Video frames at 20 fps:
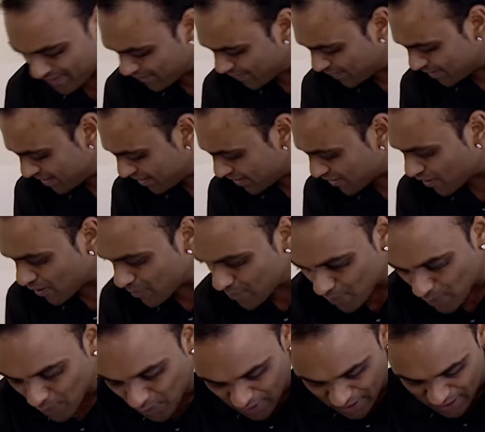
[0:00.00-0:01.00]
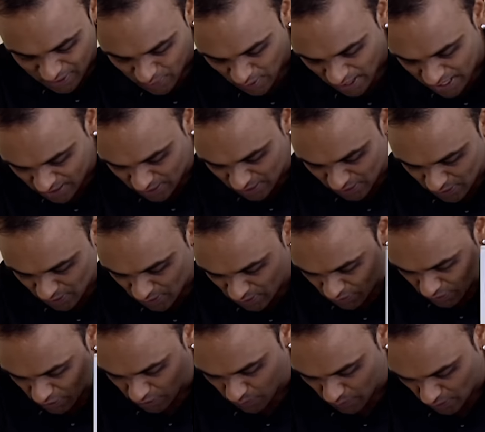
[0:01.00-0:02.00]
We didn't come all this way to
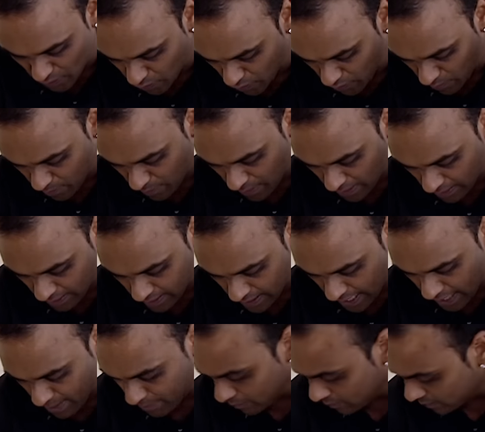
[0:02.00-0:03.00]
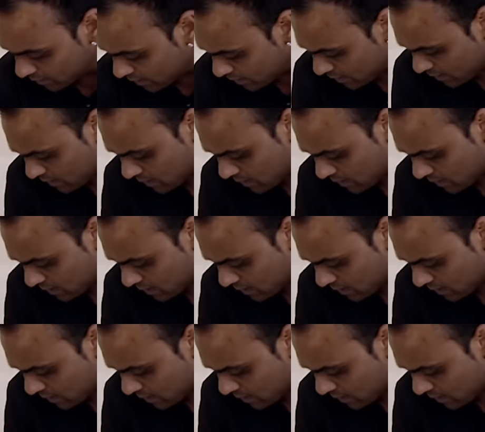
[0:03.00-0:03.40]
lose because we couldn't build tables.